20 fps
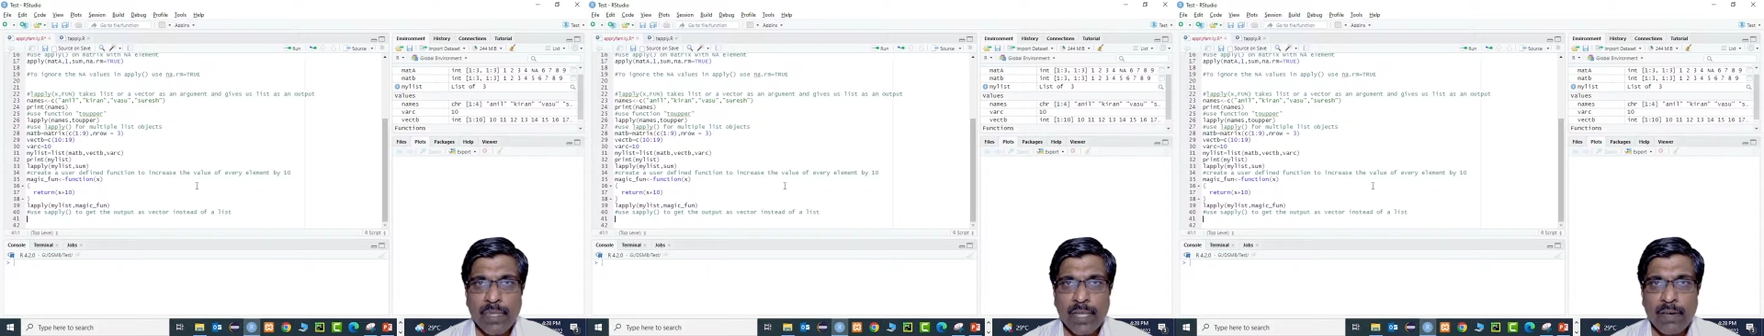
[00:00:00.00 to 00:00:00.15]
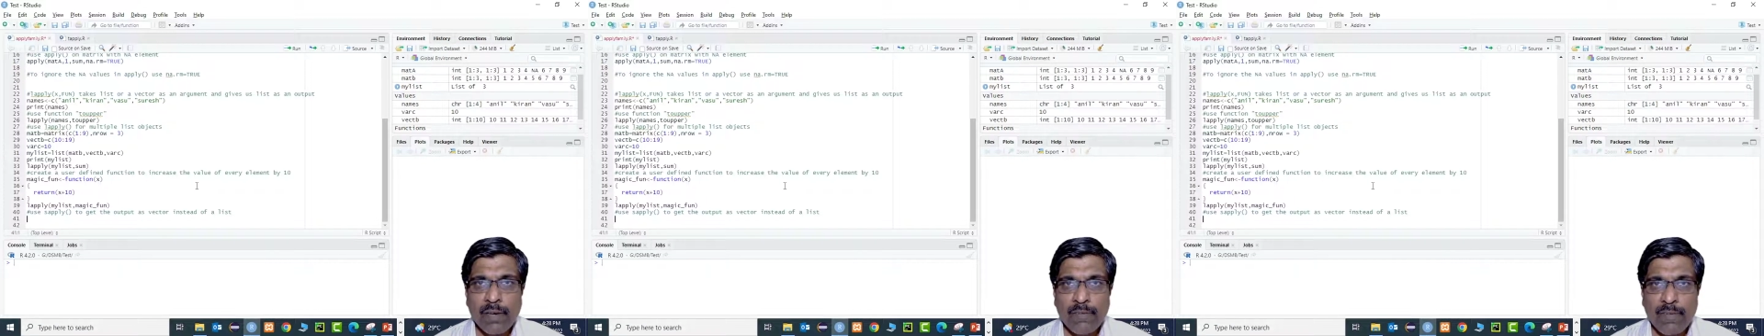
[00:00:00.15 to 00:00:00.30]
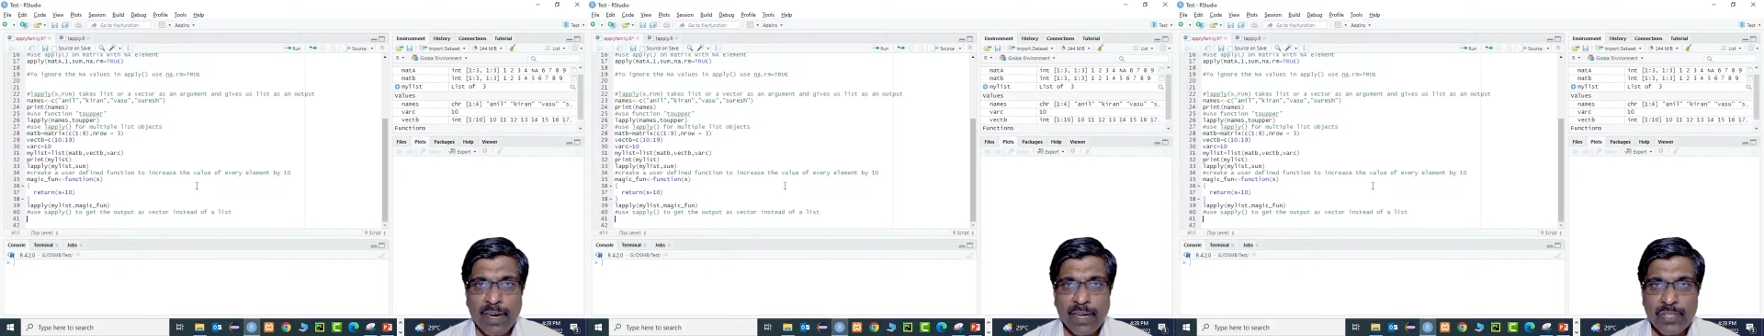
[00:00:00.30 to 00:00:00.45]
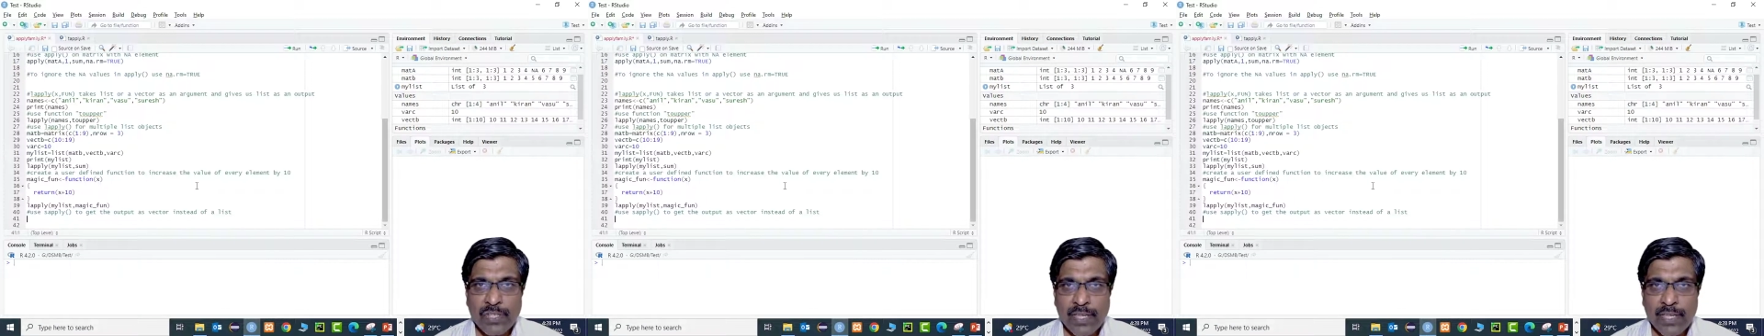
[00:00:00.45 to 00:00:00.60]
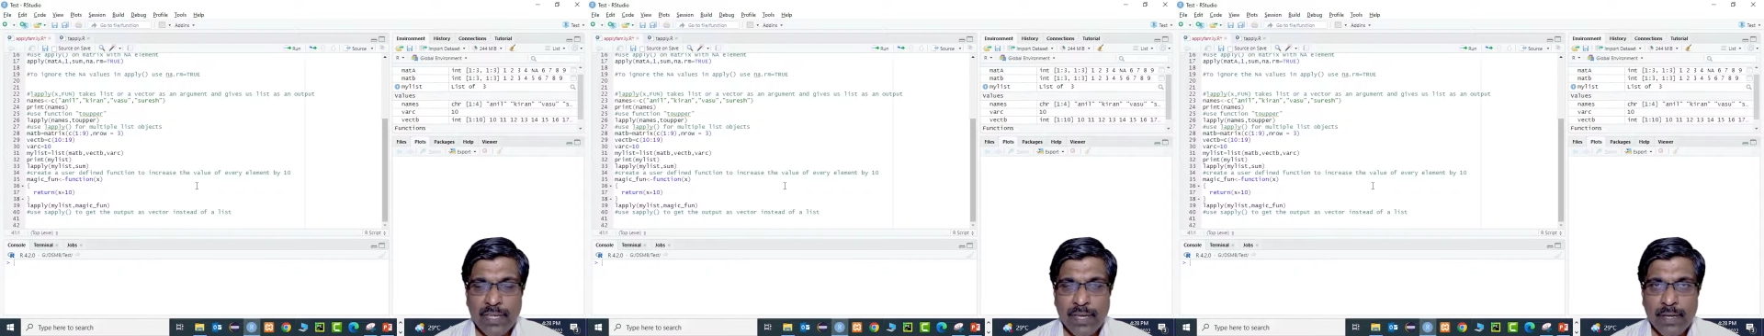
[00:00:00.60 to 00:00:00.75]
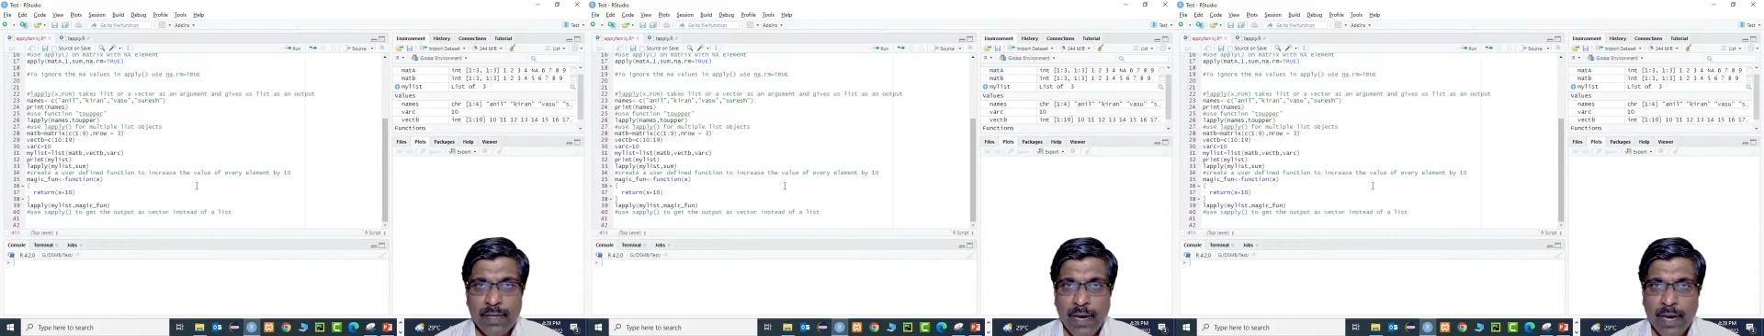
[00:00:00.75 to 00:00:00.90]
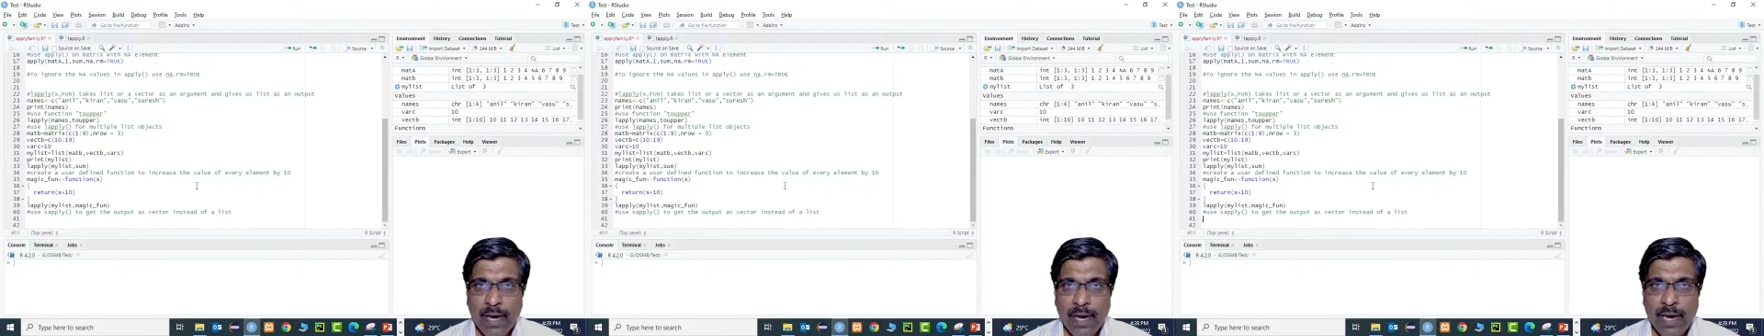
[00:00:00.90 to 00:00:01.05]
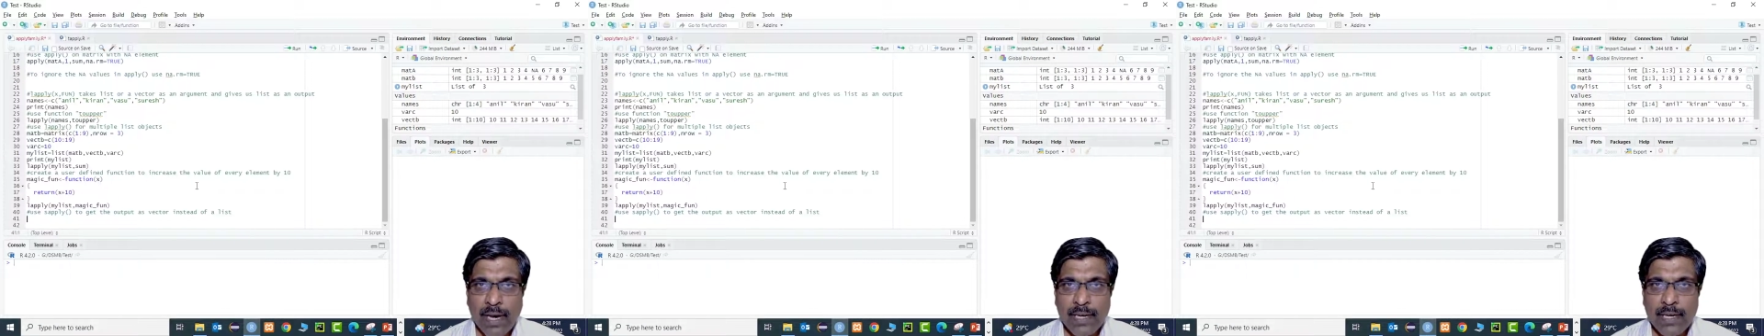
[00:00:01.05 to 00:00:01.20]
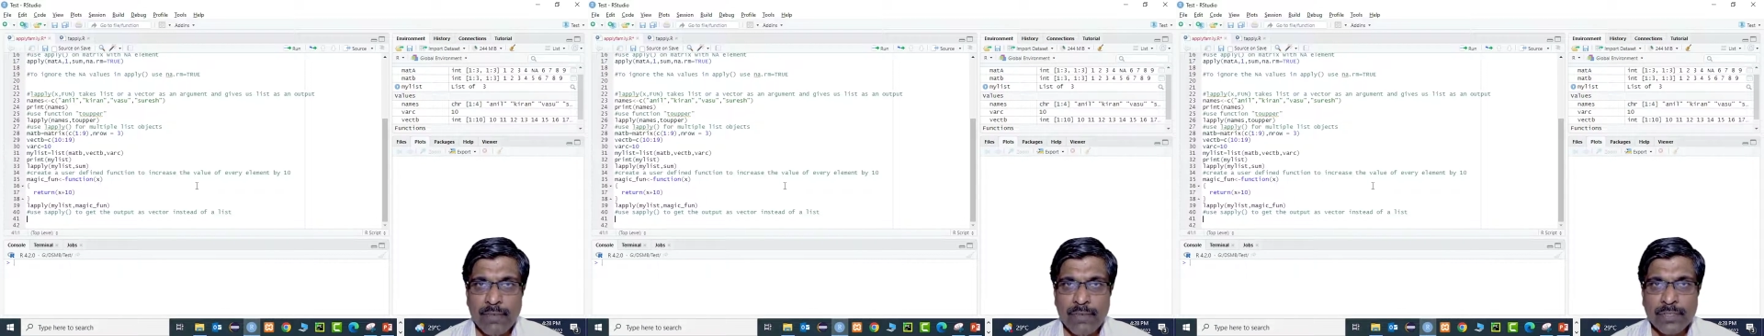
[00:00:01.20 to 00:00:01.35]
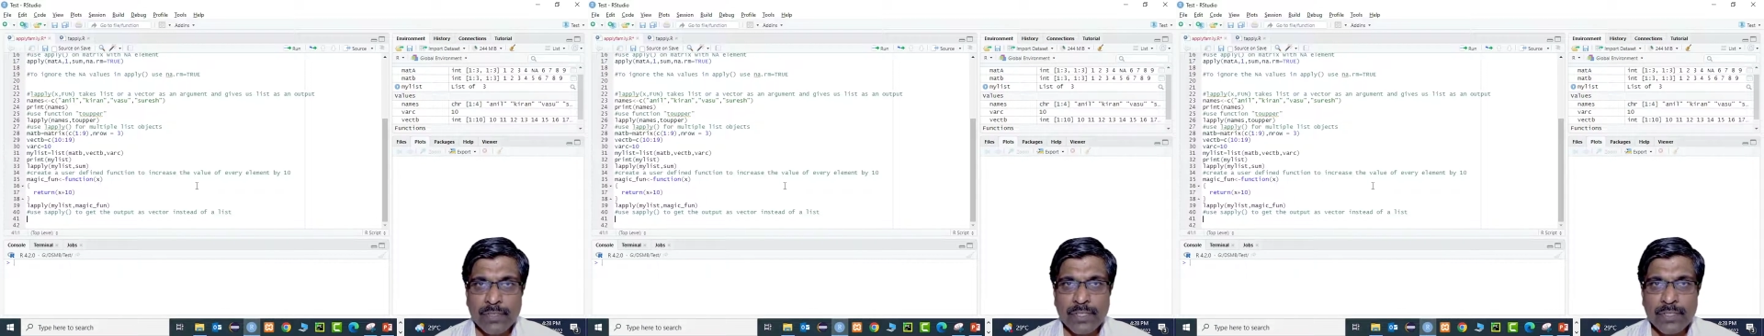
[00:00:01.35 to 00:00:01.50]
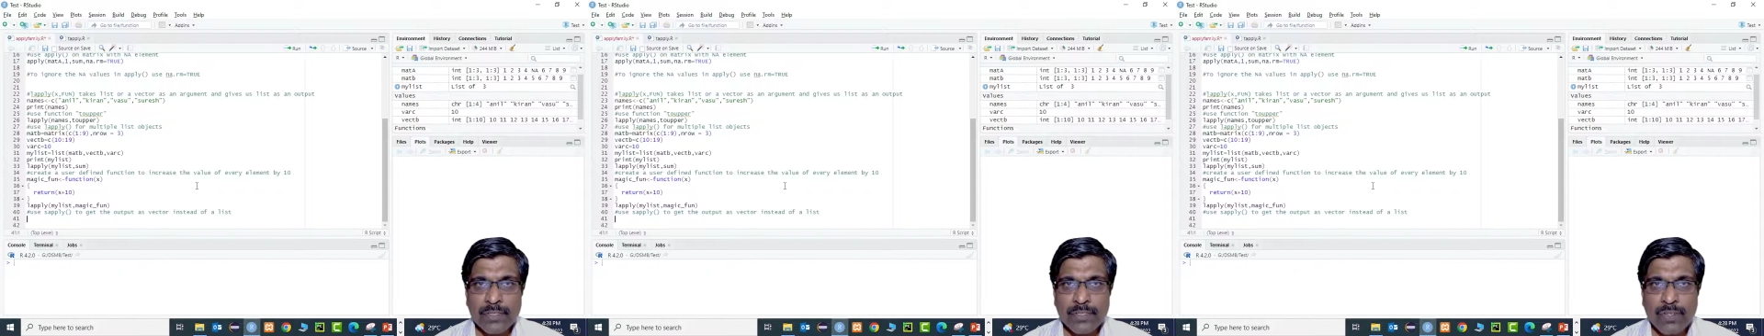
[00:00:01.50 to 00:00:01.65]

function in R, which is